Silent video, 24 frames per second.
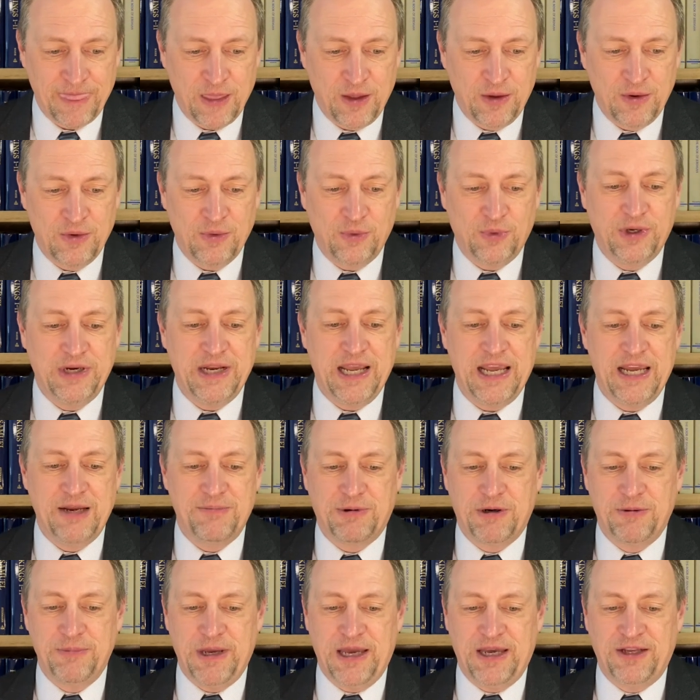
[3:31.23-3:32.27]
When
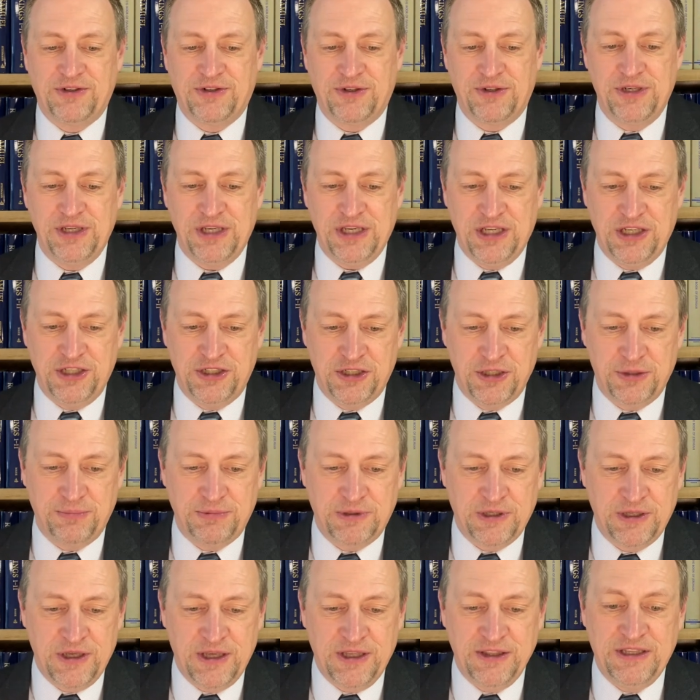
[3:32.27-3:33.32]
Abram entered Egypt,
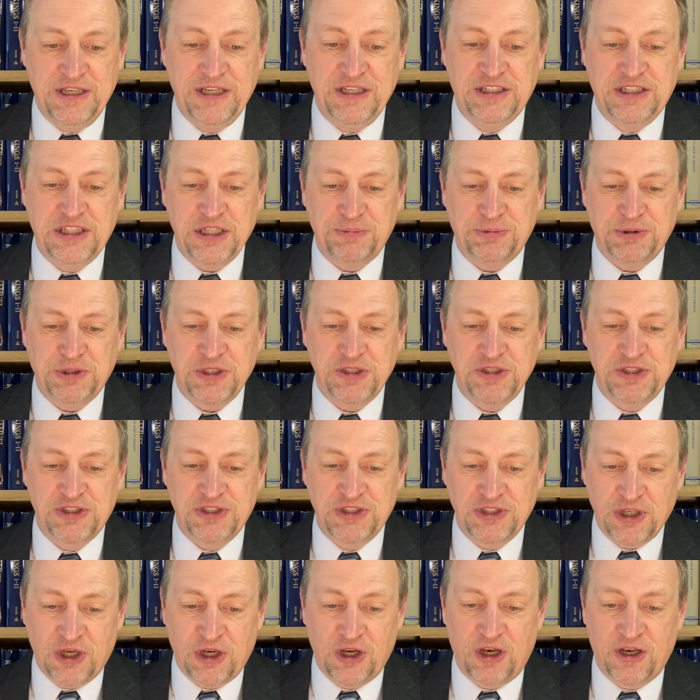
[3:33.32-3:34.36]
the Egyptians
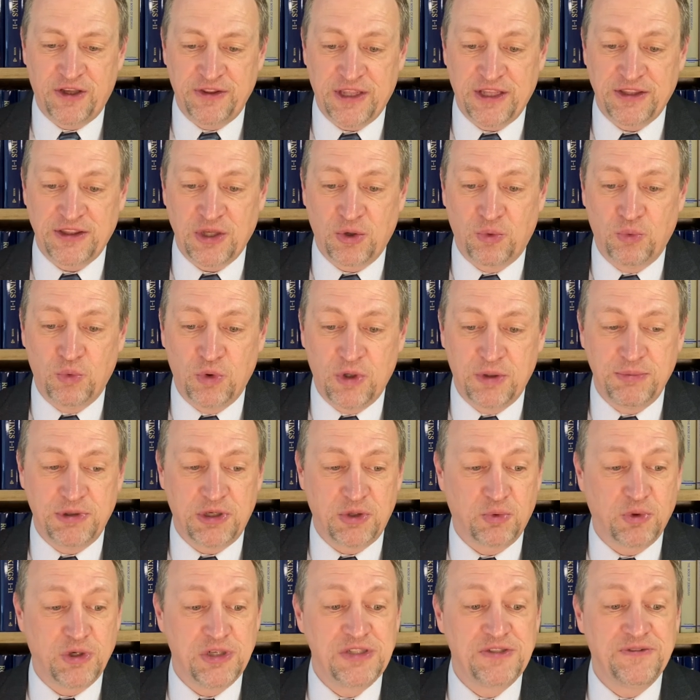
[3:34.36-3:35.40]
saw that the woman
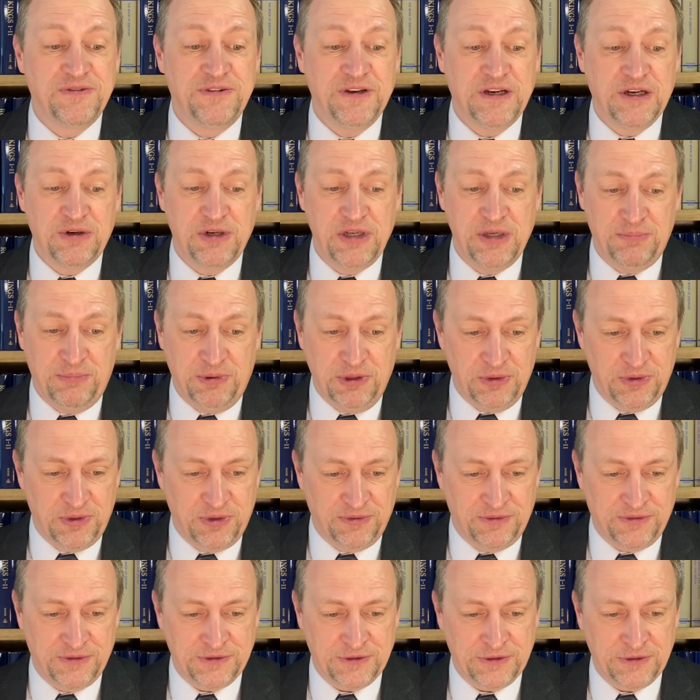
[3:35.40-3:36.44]
was very
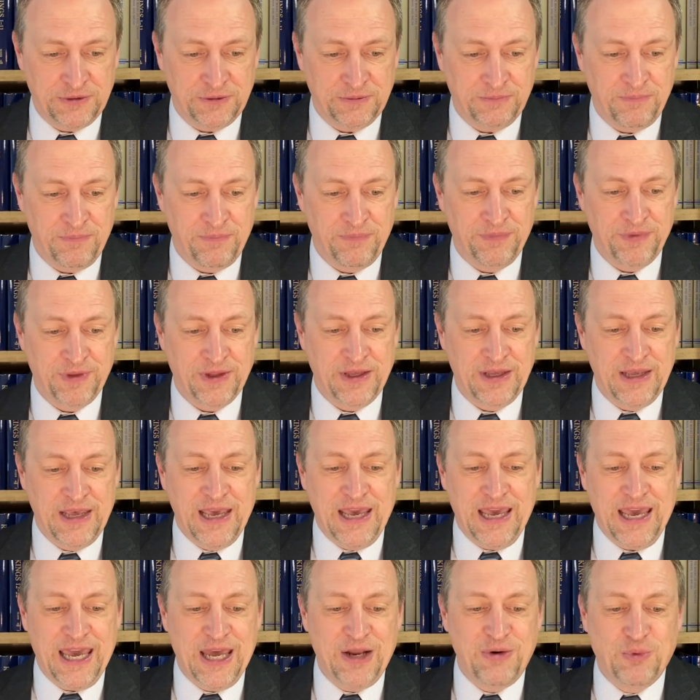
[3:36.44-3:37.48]
beautiful.
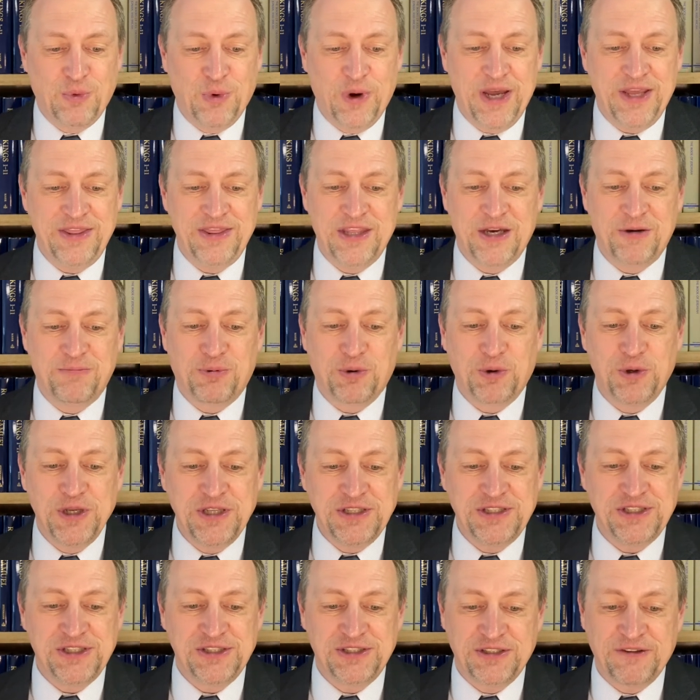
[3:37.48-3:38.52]
And when the
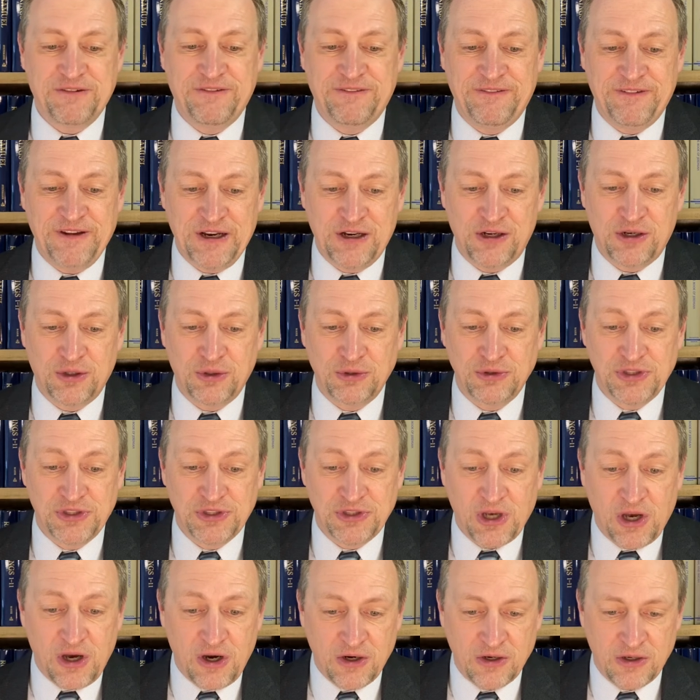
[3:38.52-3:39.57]
princes of Pharaoh
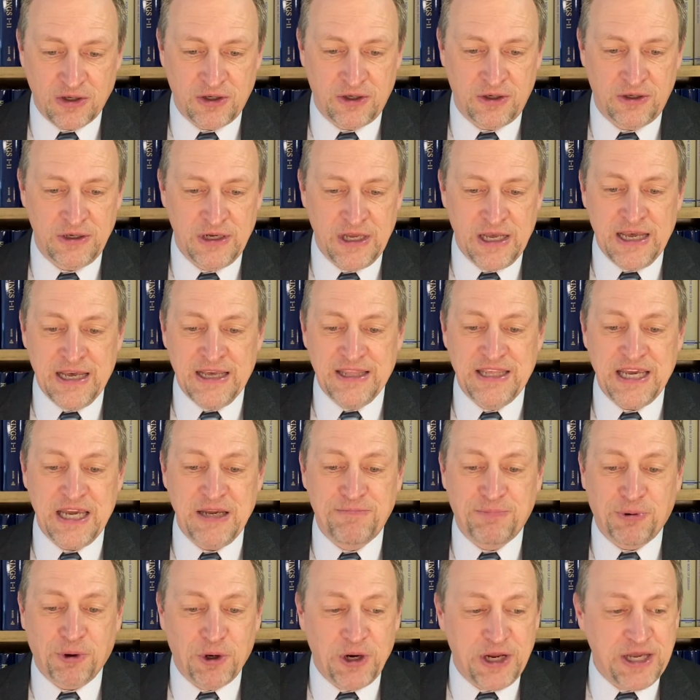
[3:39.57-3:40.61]
saw her, they
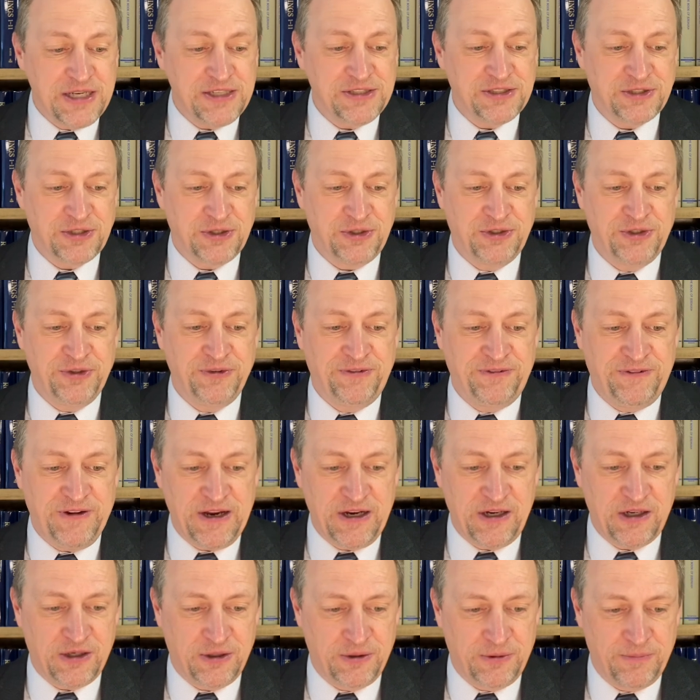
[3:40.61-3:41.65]
praised her to
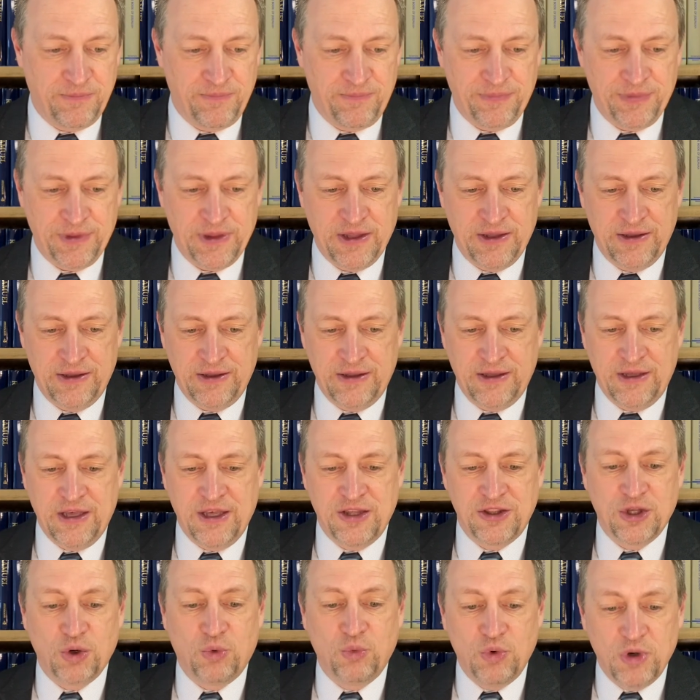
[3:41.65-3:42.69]
Pharaoh.
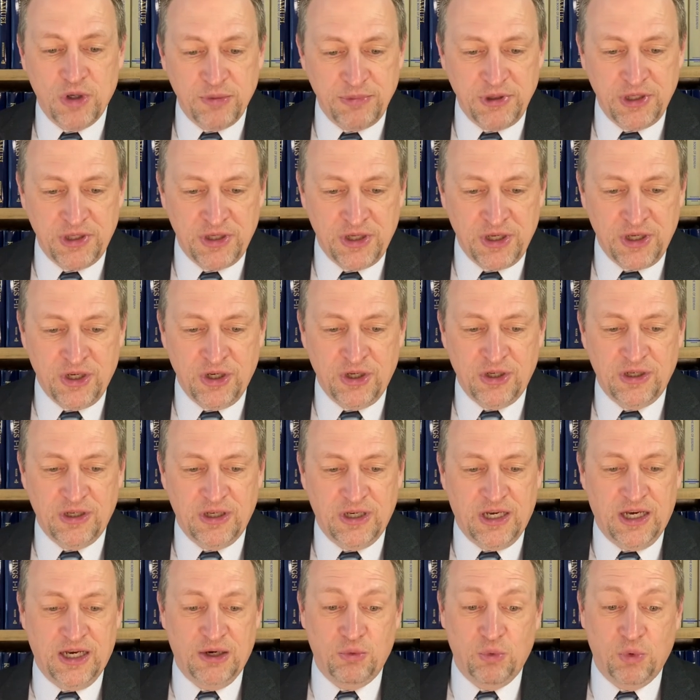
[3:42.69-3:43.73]
The woman
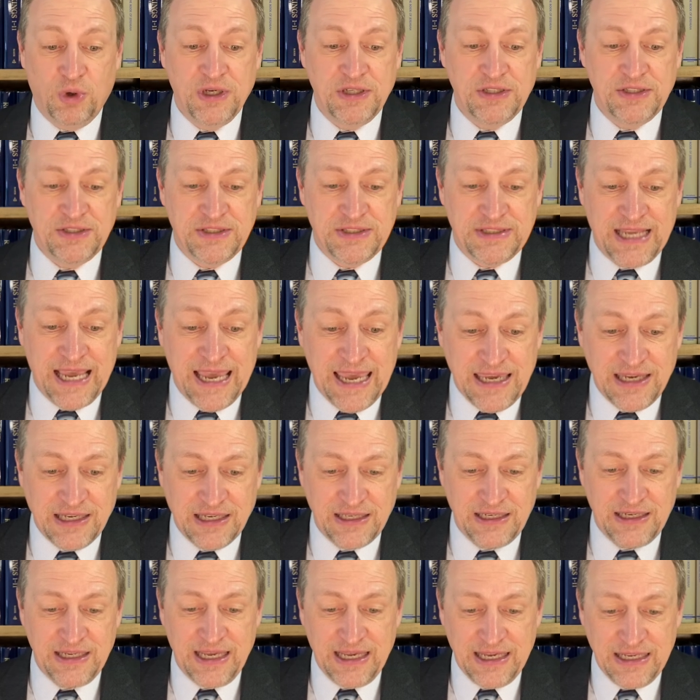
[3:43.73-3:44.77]
was
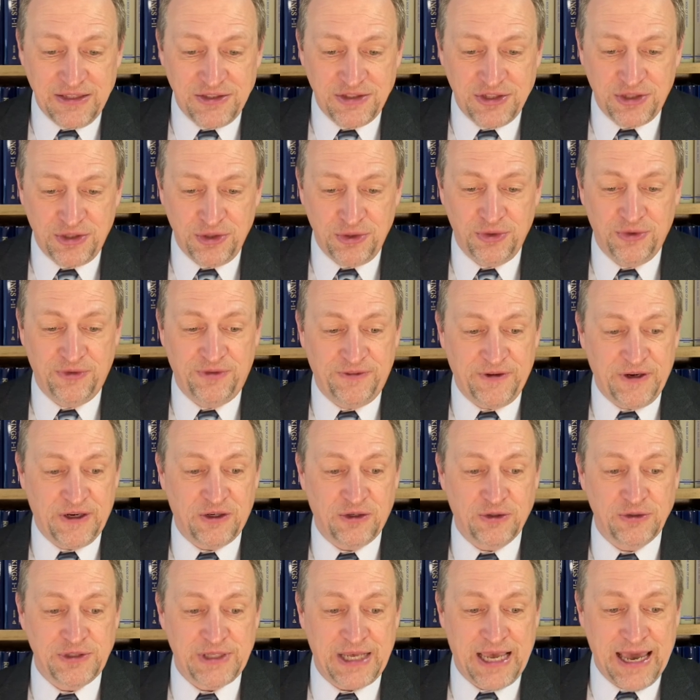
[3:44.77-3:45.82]
taken into
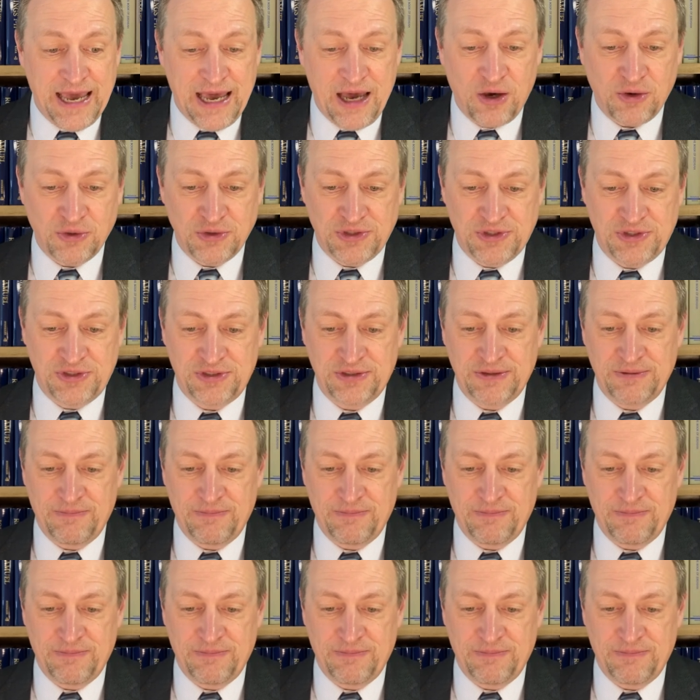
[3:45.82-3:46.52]
Pharaoh's house.